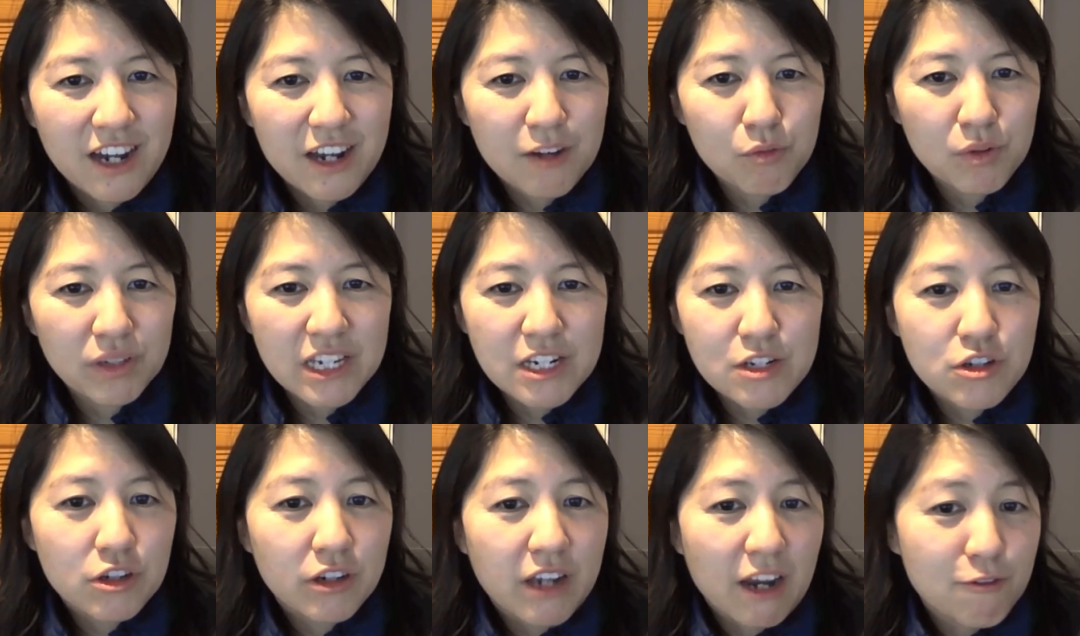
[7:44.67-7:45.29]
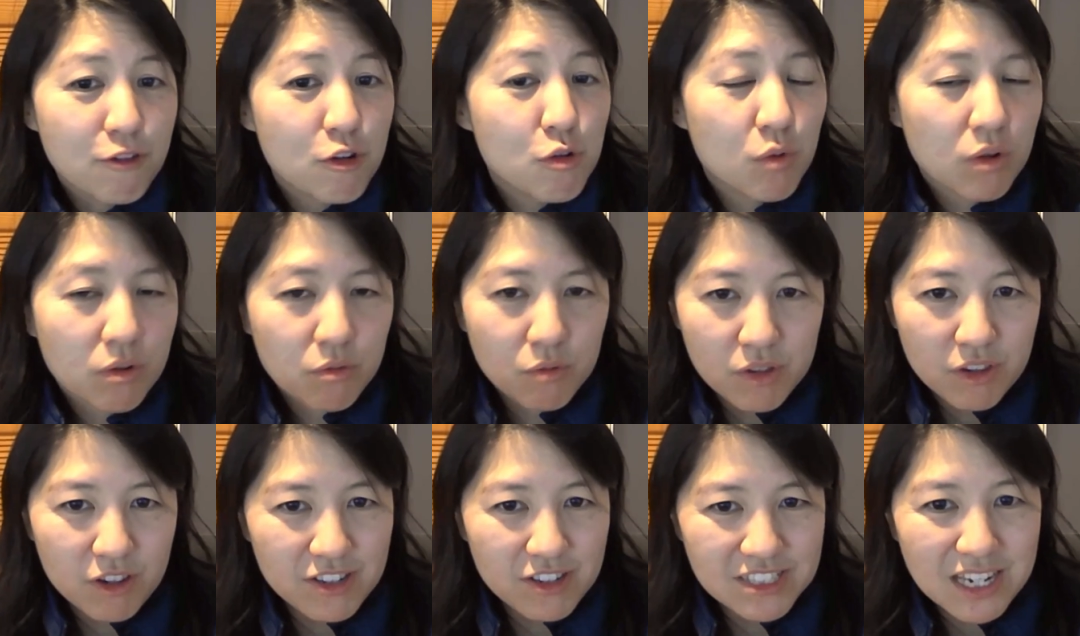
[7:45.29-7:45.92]
And when they took
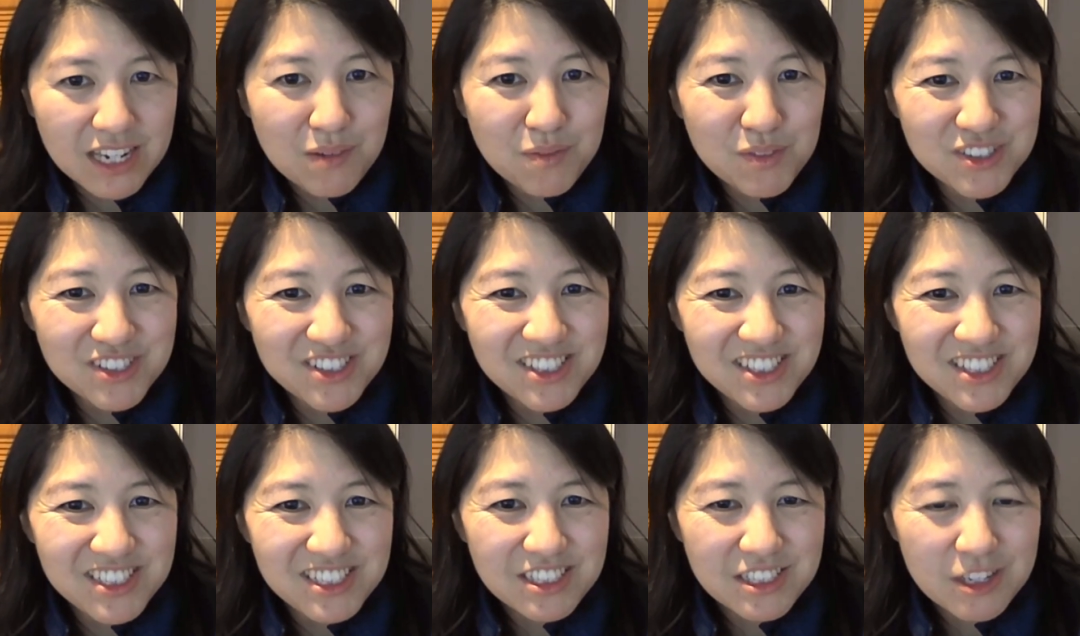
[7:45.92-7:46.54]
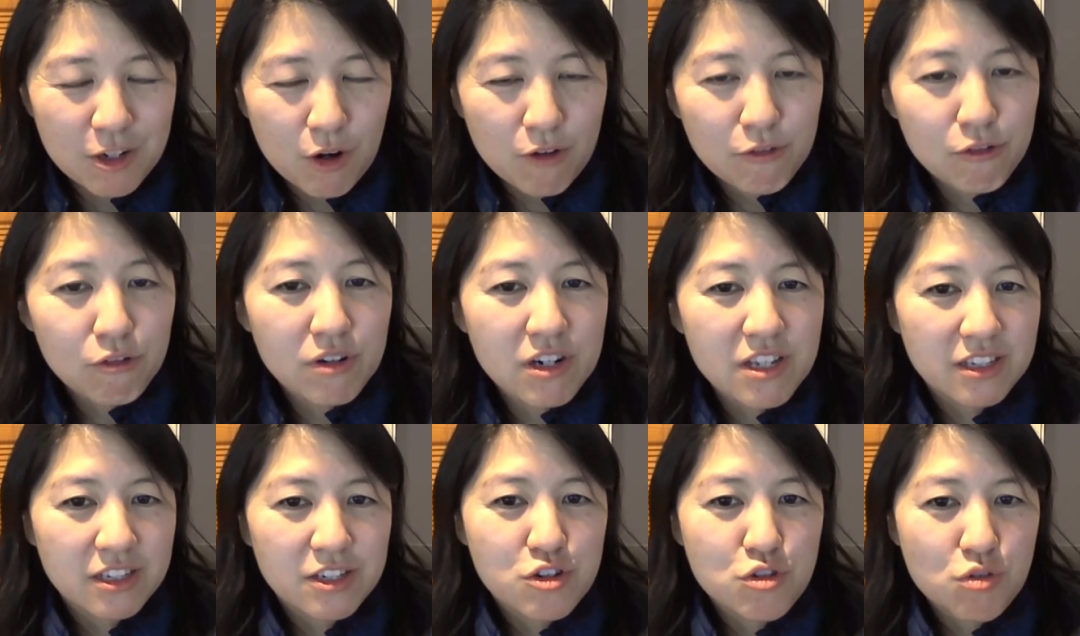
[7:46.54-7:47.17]
everyone with Alzheimer's disease, you know,
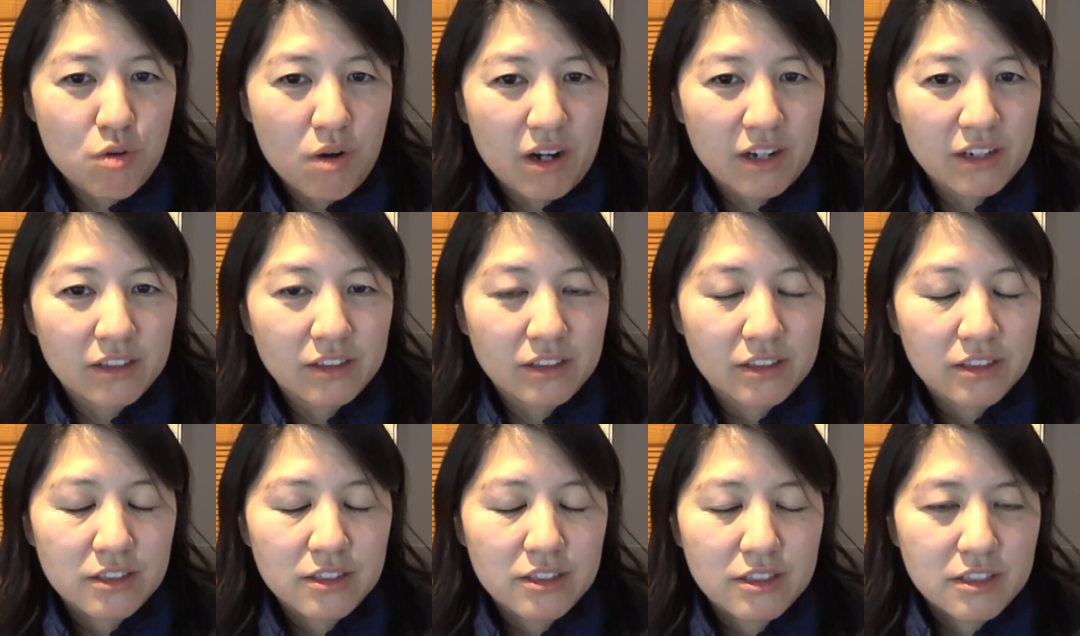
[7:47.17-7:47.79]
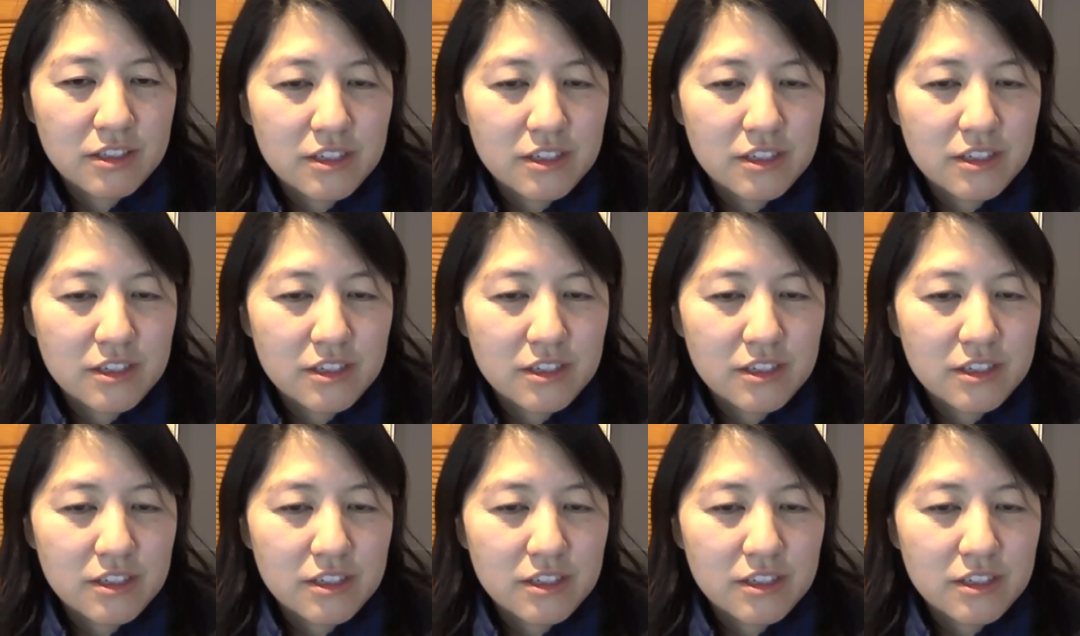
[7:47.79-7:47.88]
everyone in the trial,